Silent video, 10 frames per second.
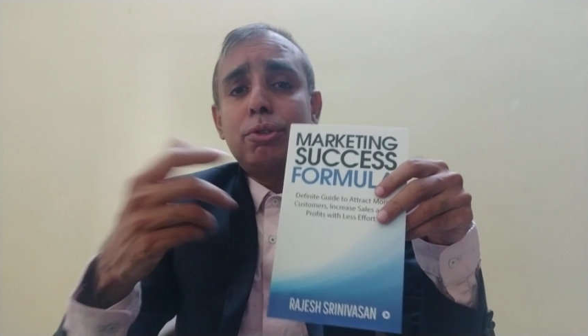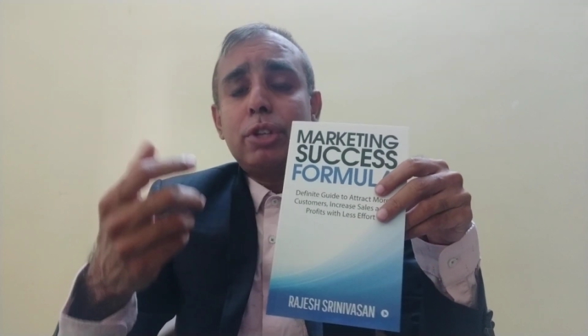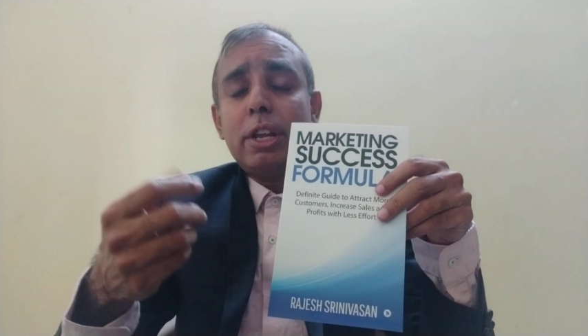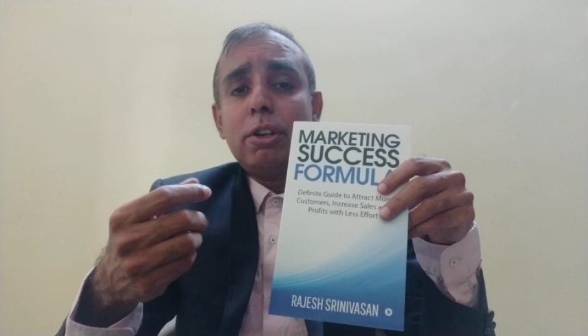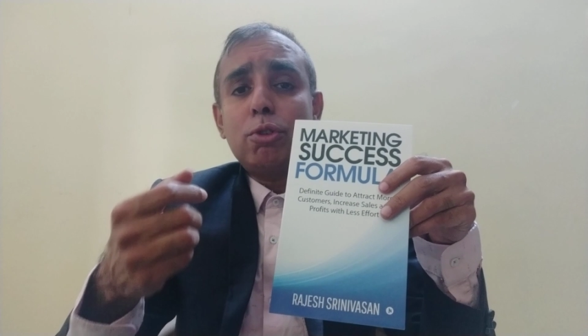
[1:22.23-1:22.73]

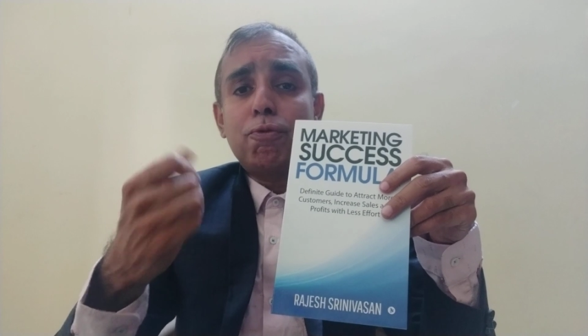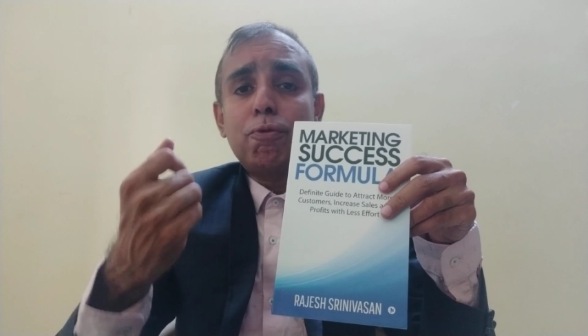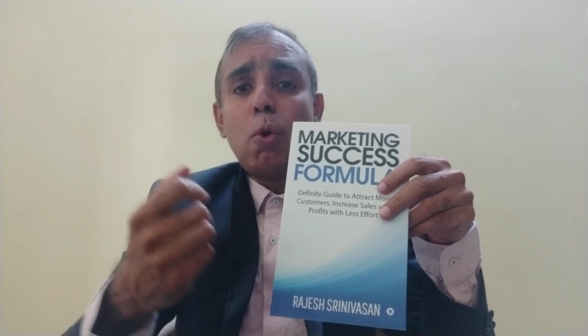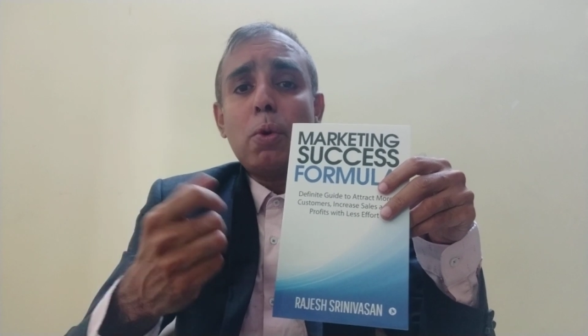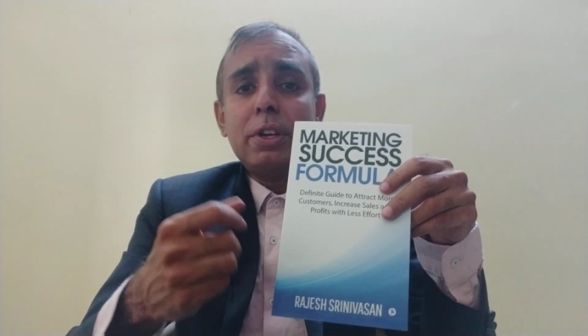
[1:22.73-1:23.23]
3 to
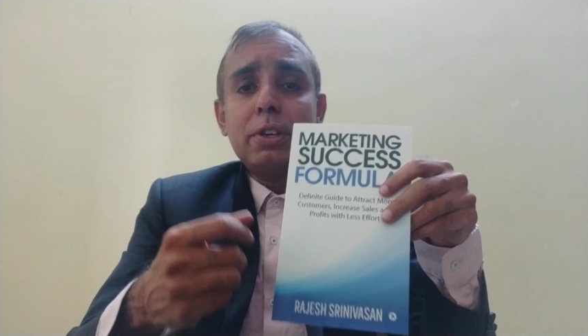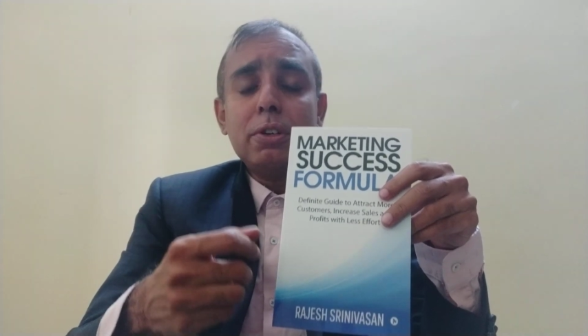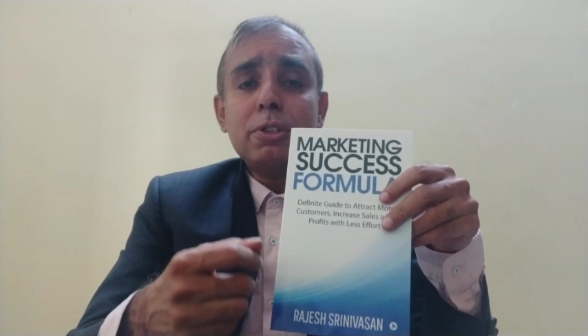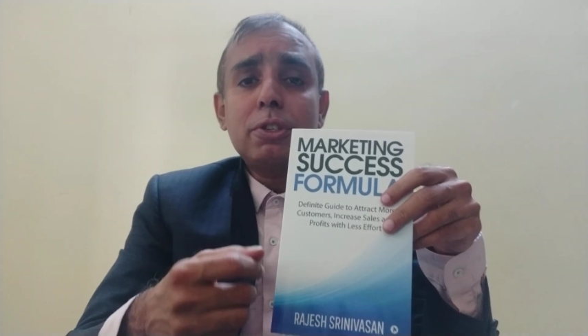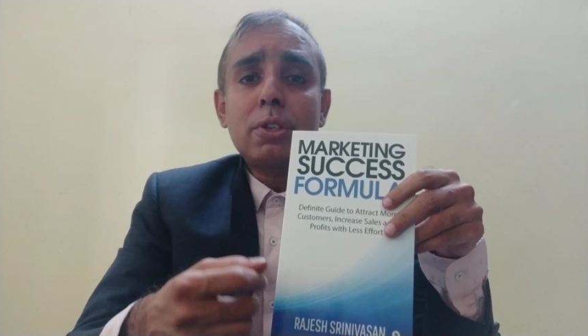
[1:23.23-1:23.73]
4
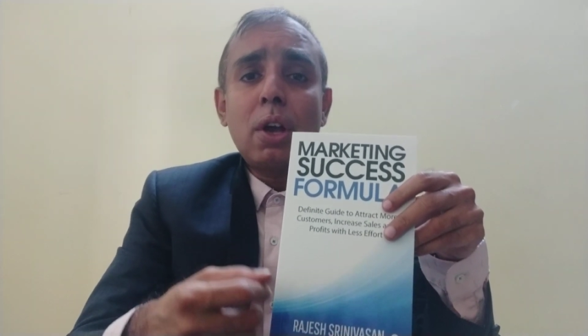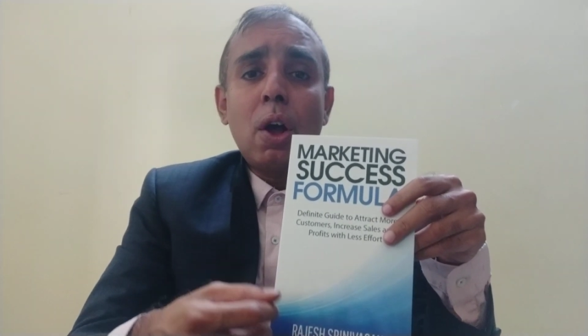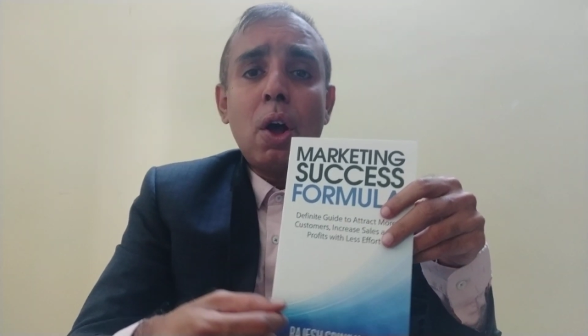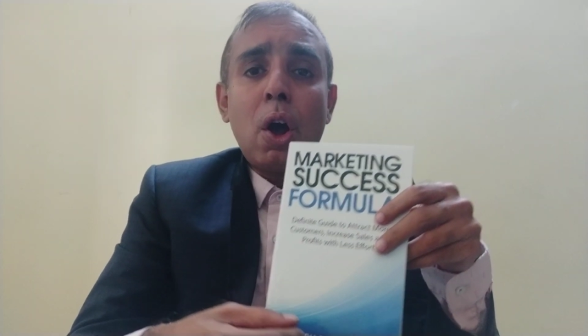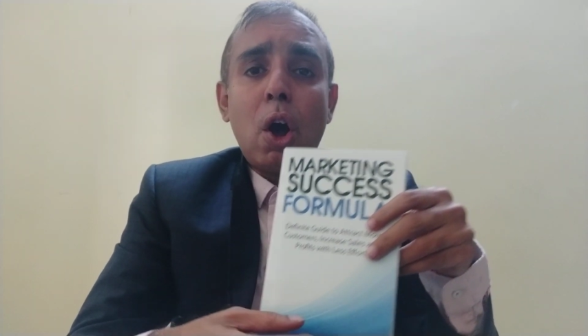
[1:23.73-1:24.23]
years
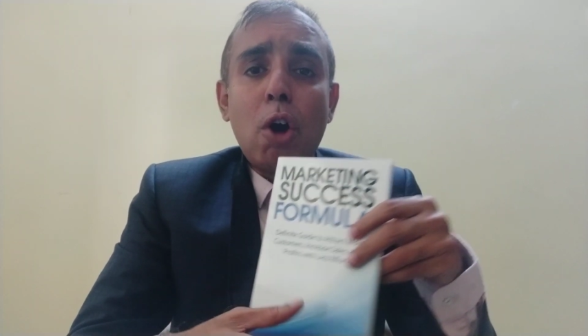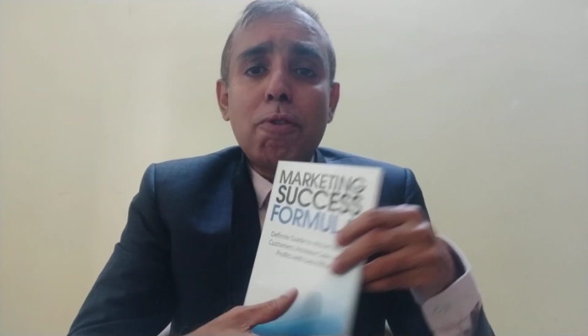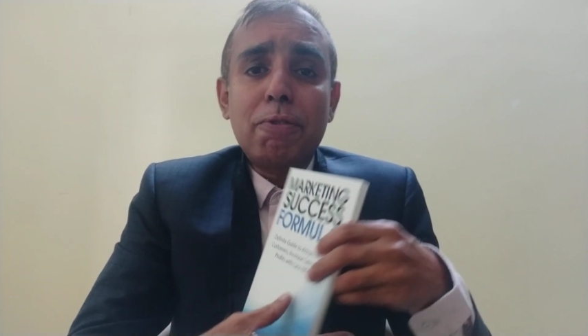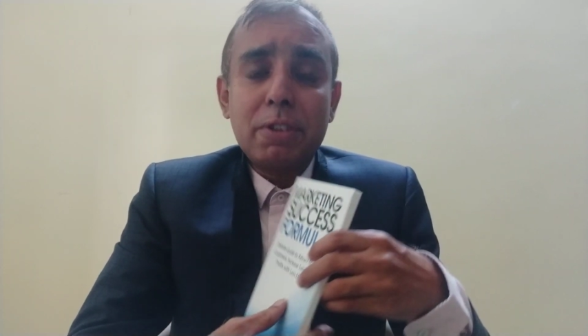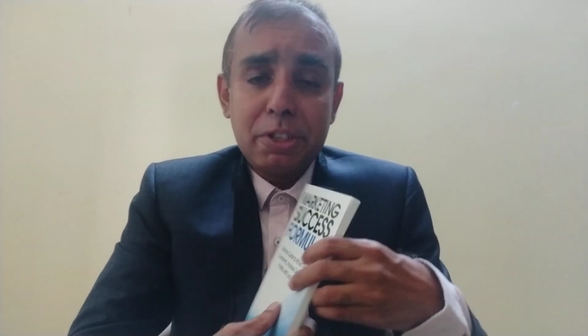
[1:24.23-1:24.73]

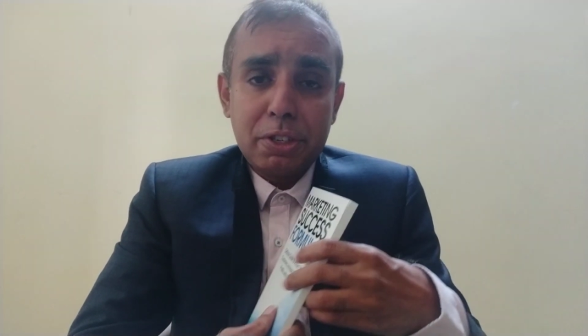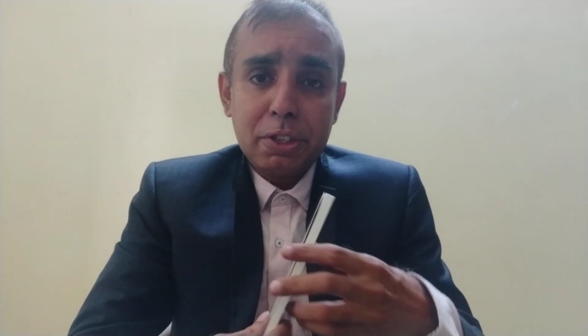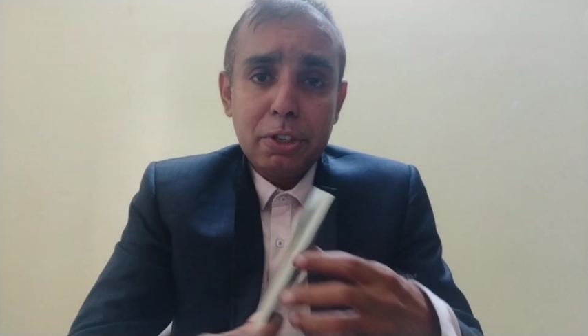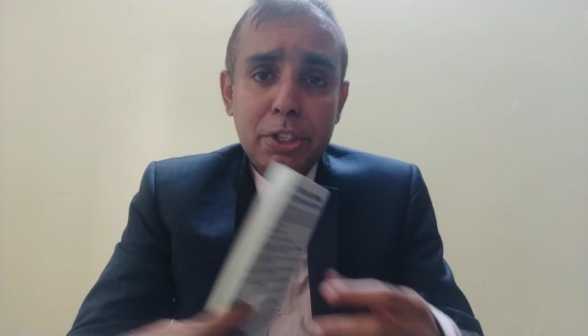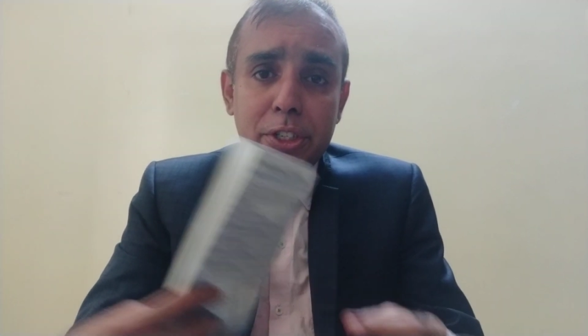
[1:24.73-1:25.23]
of
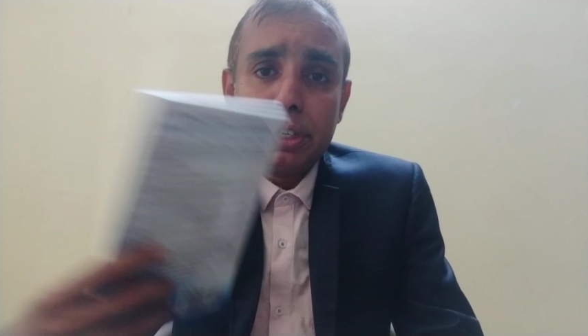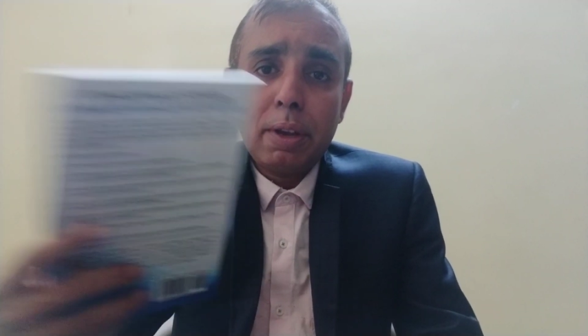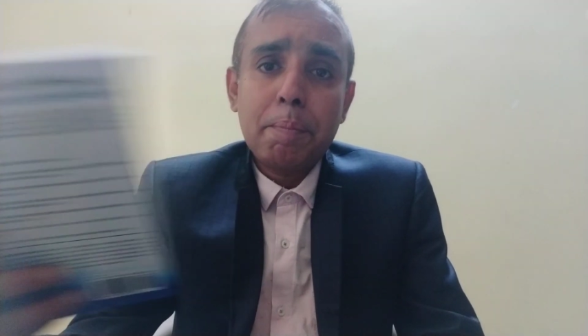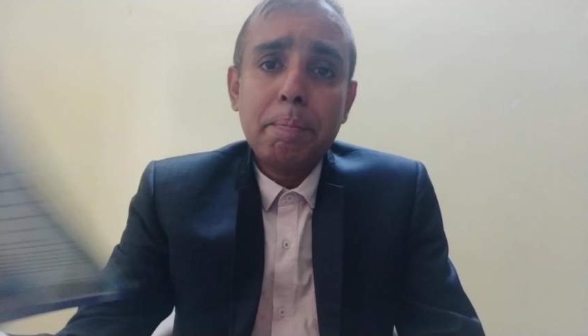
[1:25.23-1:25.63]
research